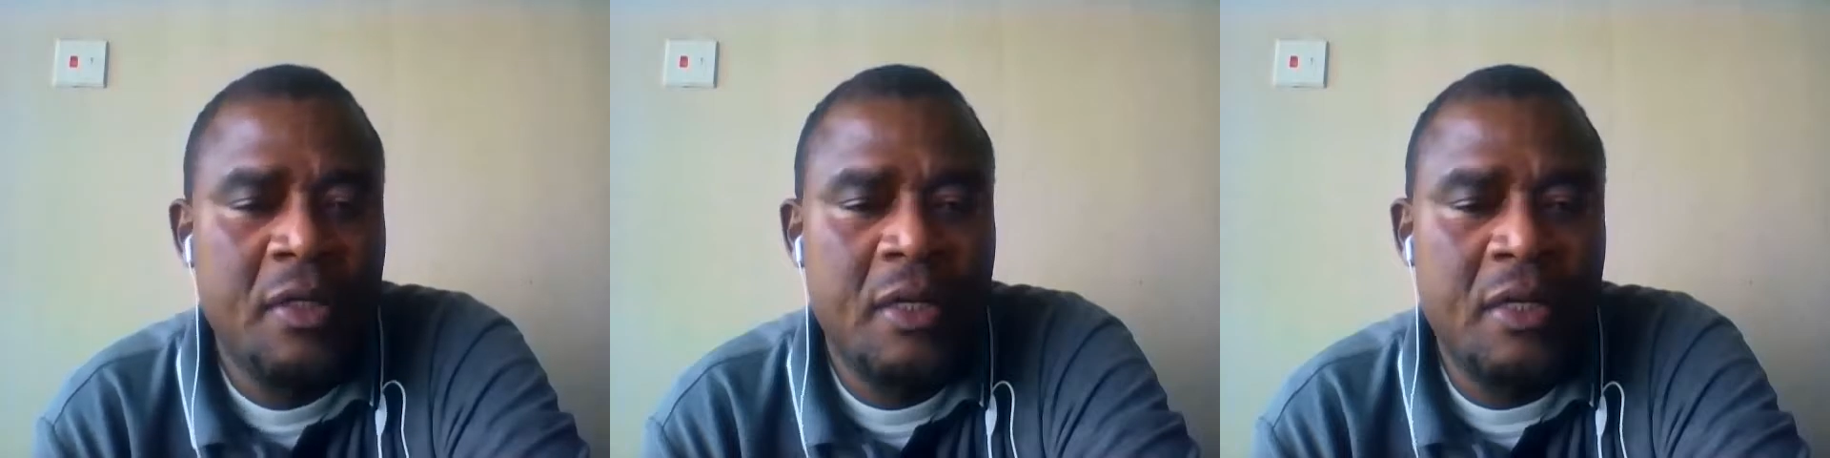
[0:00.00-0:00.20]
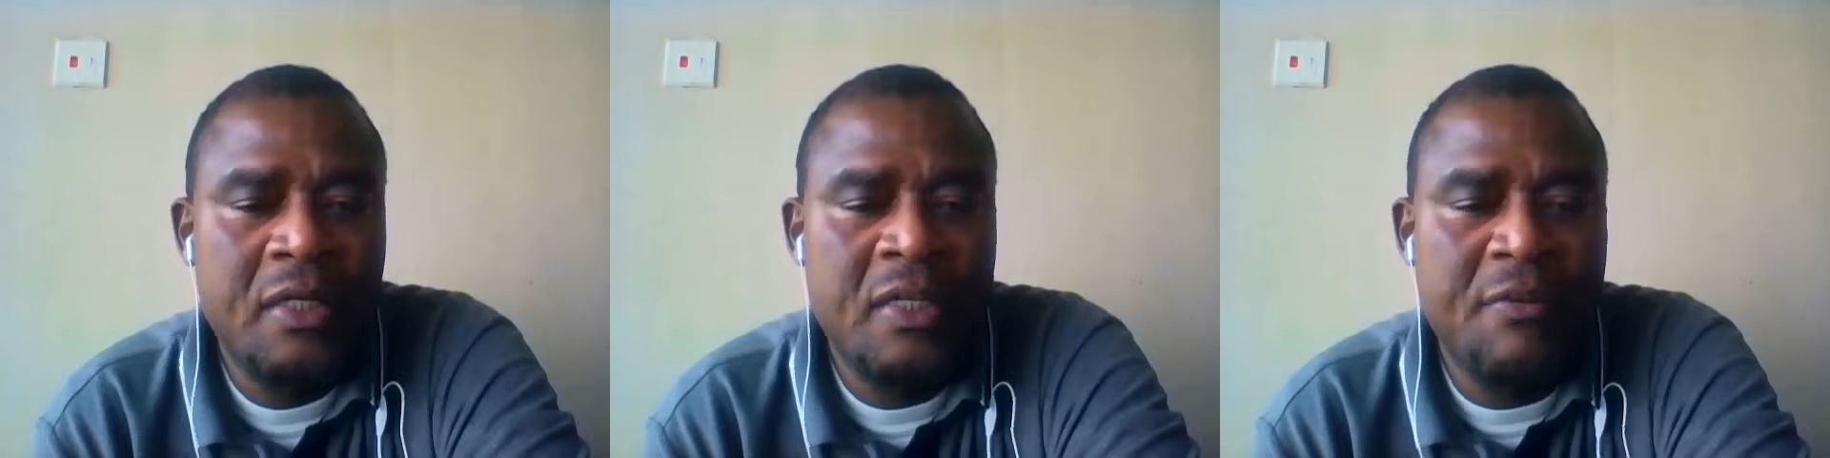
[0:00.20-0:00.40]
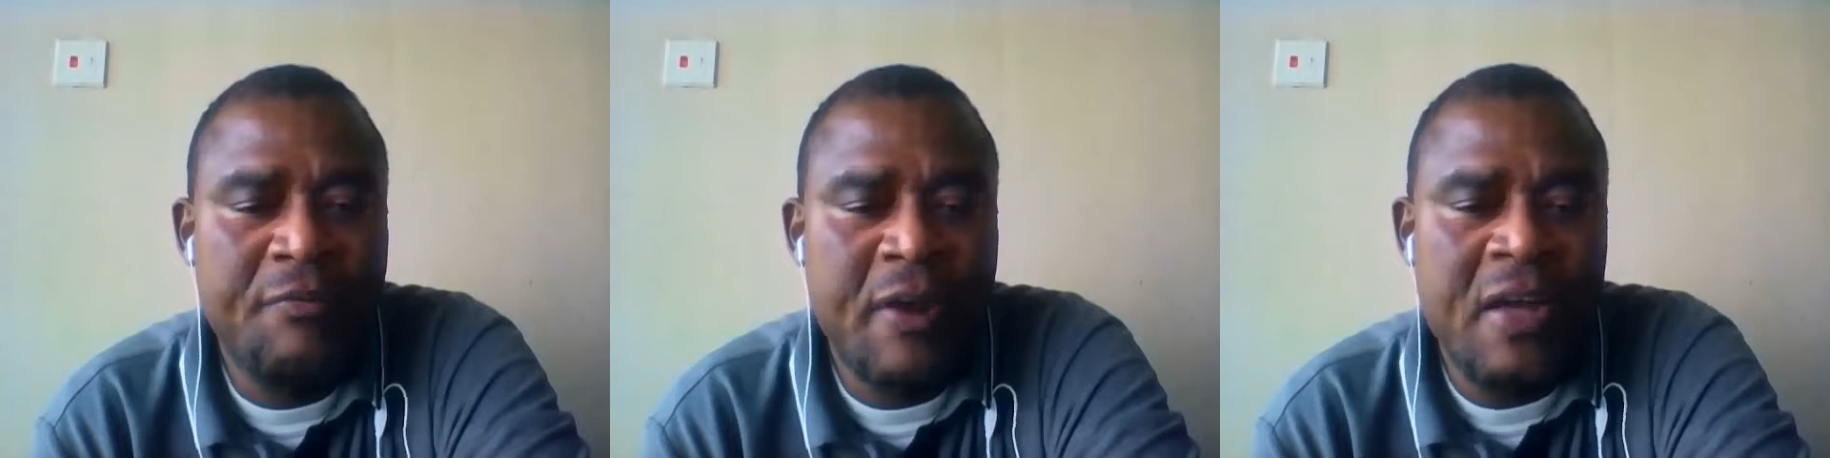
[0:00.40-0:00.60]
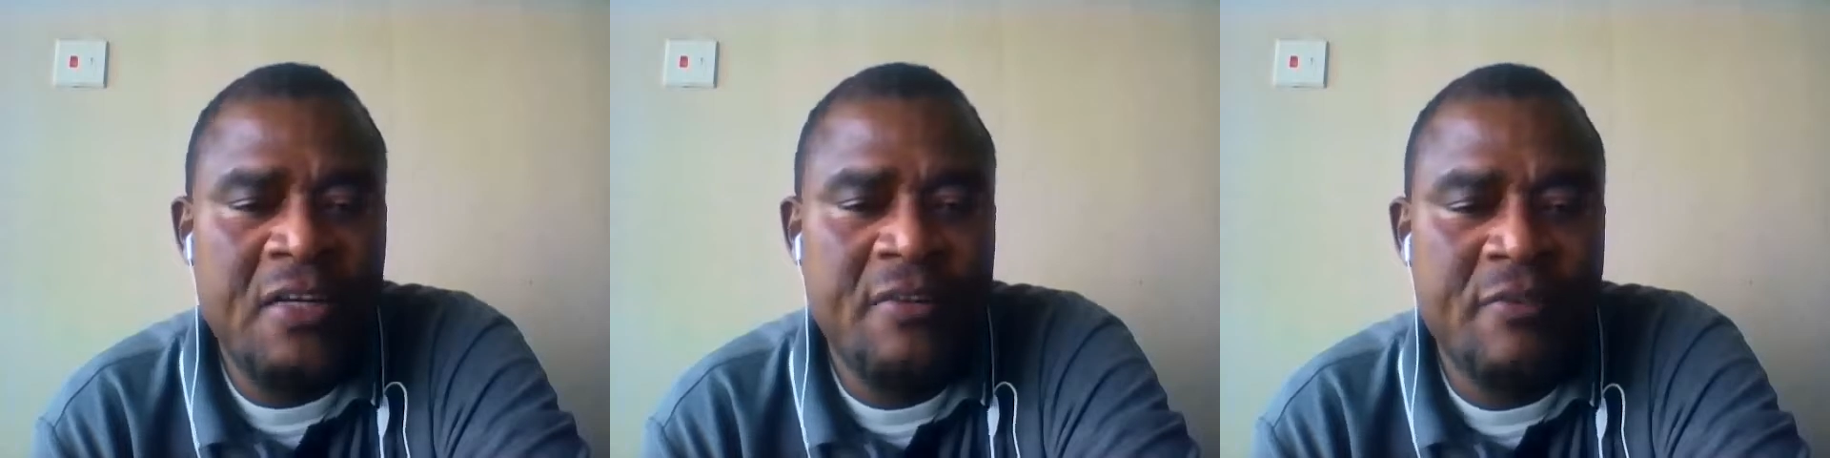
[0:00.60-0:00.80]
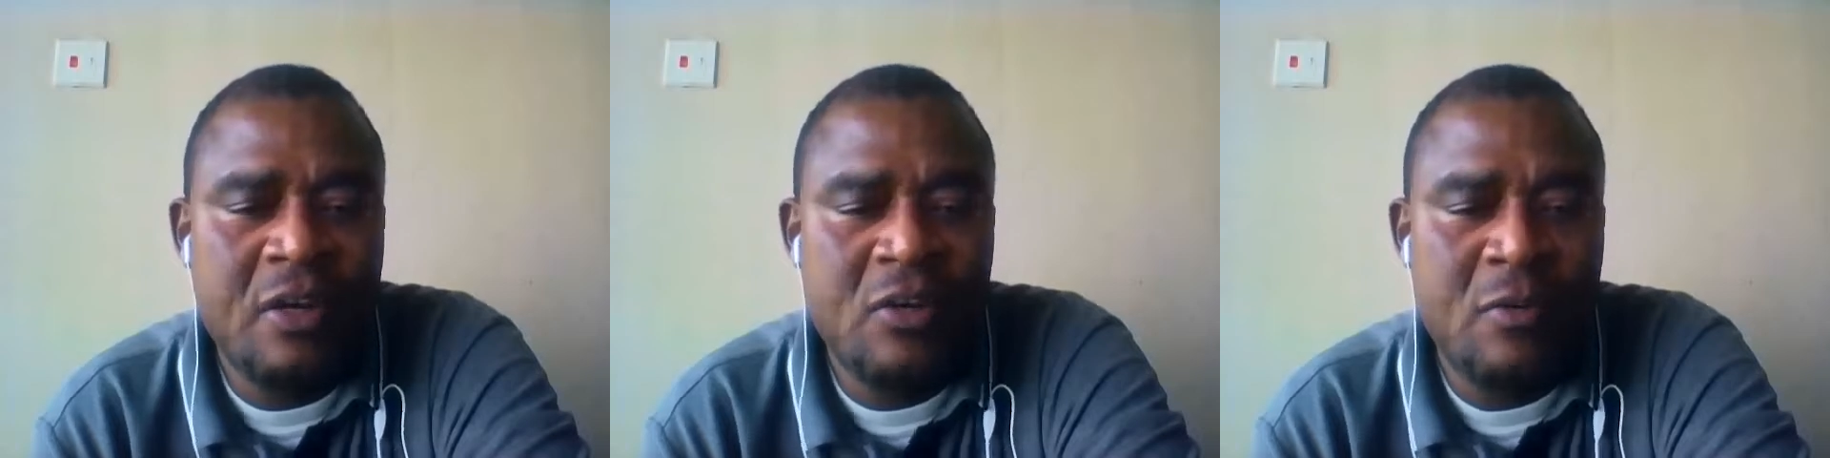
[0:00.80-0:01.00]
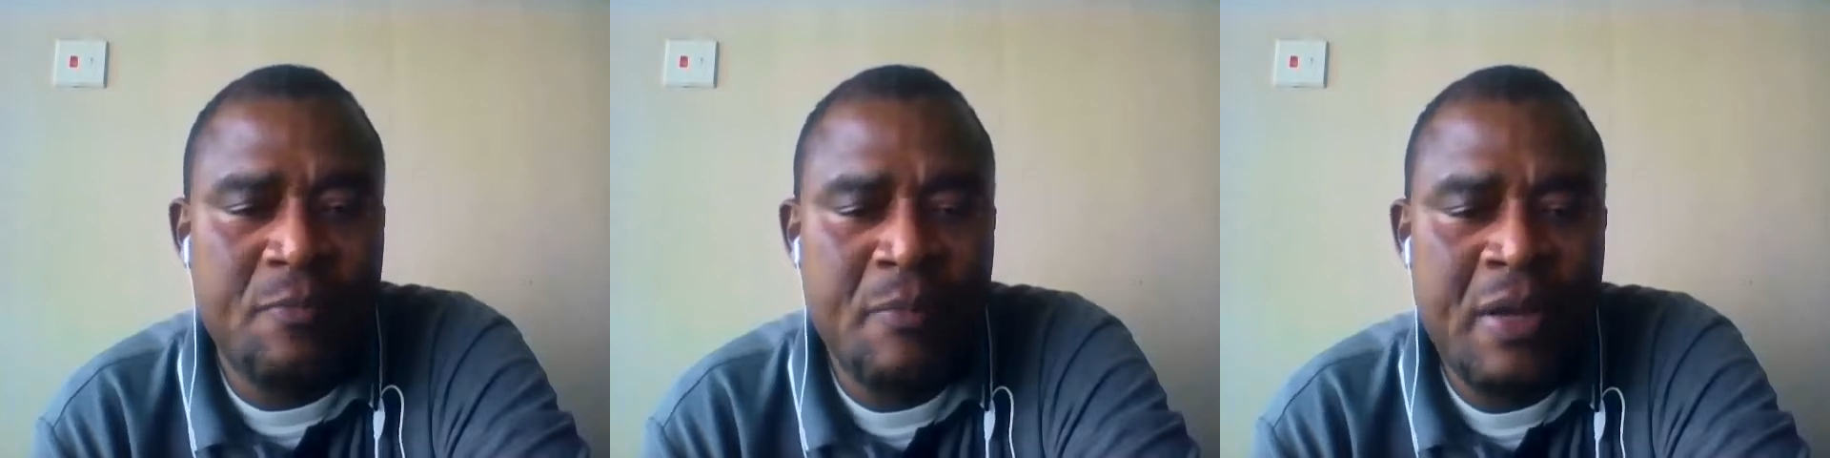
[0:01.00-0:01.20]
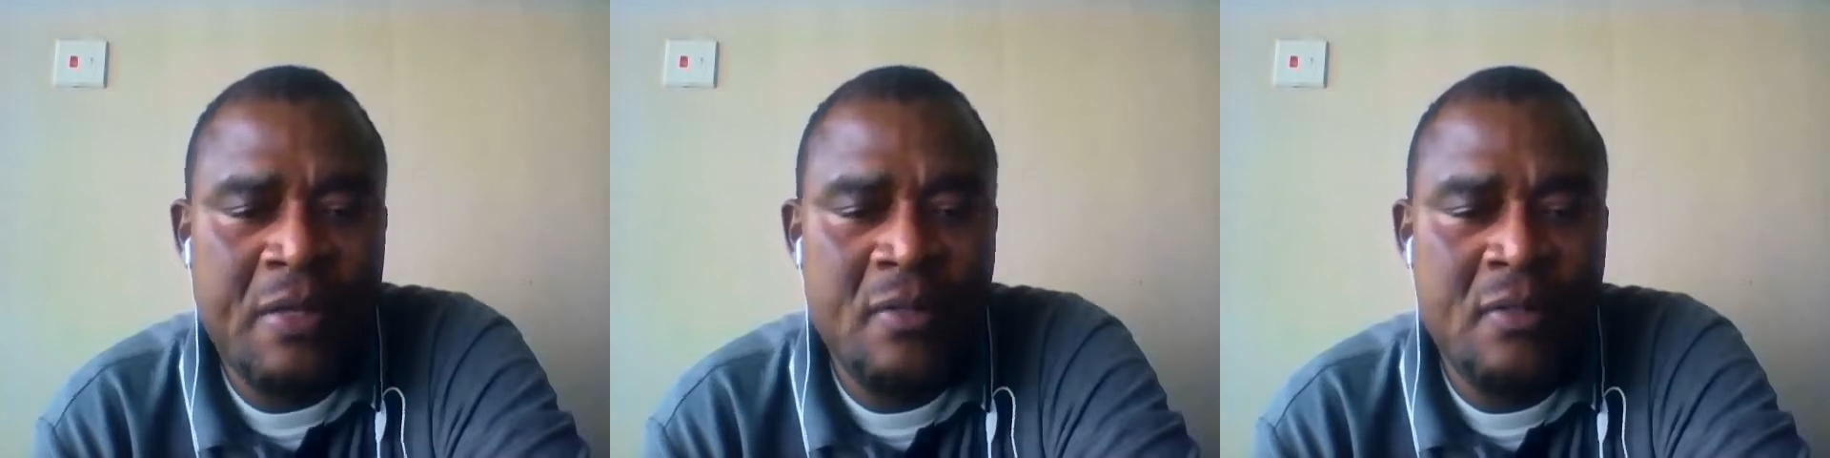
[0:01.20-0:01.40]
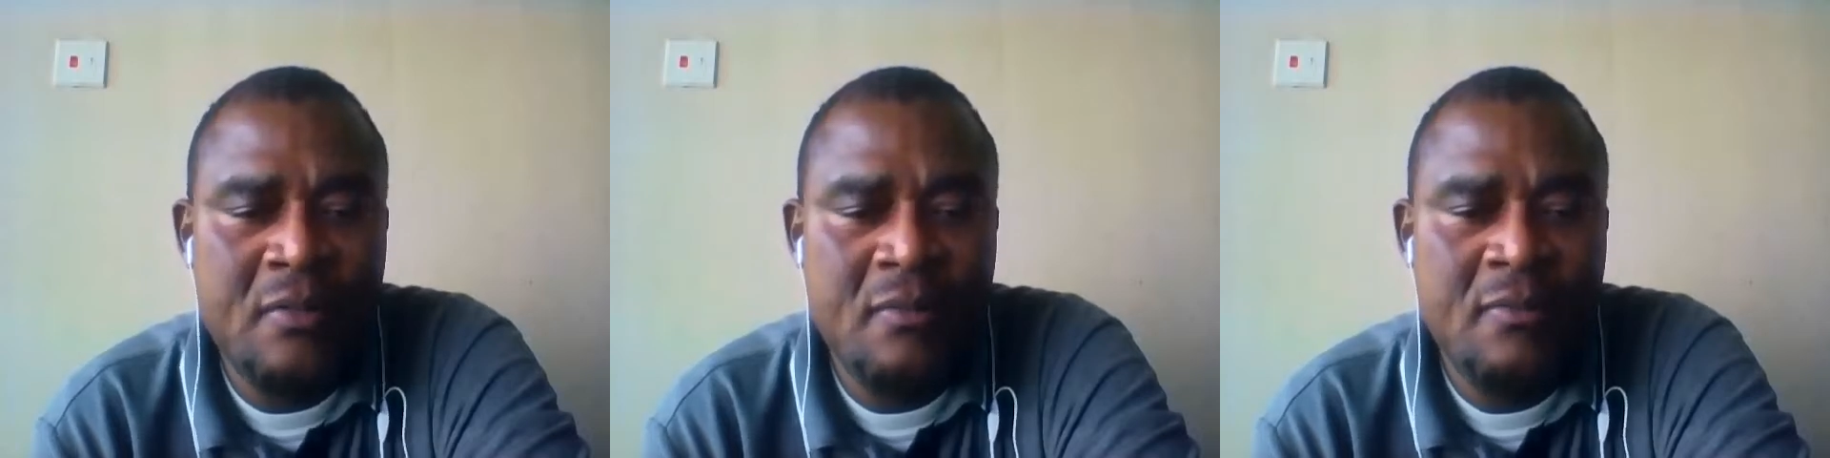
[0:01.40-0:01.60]
he defined
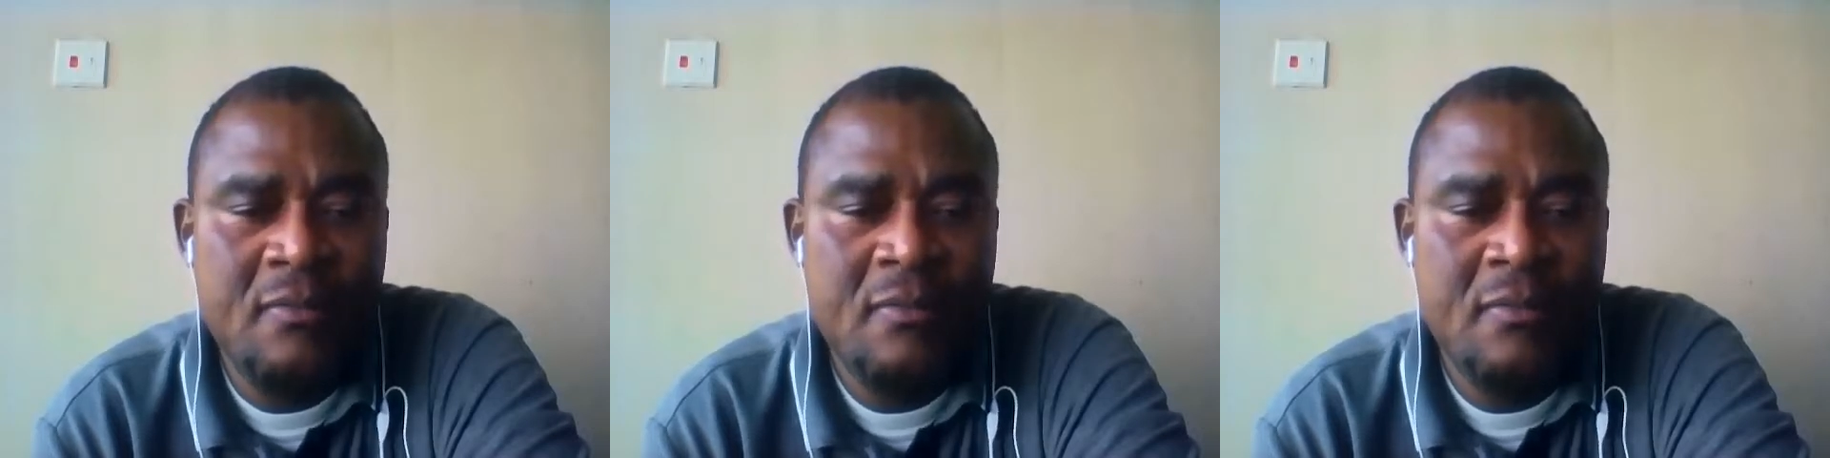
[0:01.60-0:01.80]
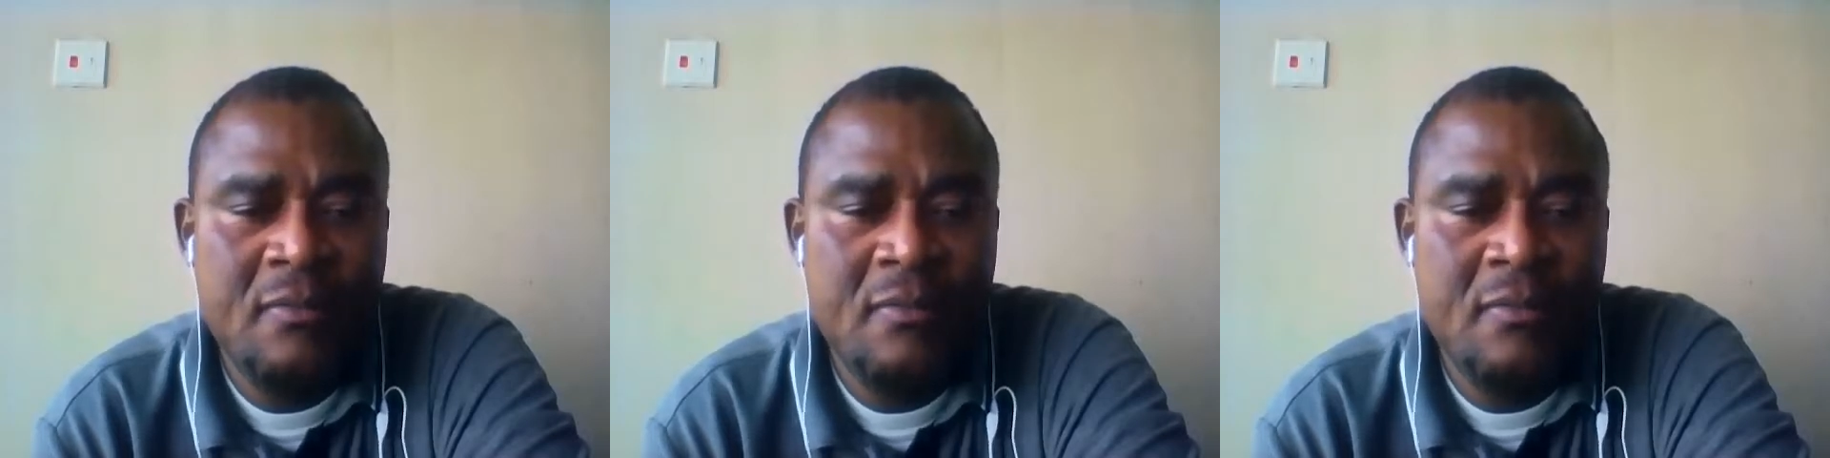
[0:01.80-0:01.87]
development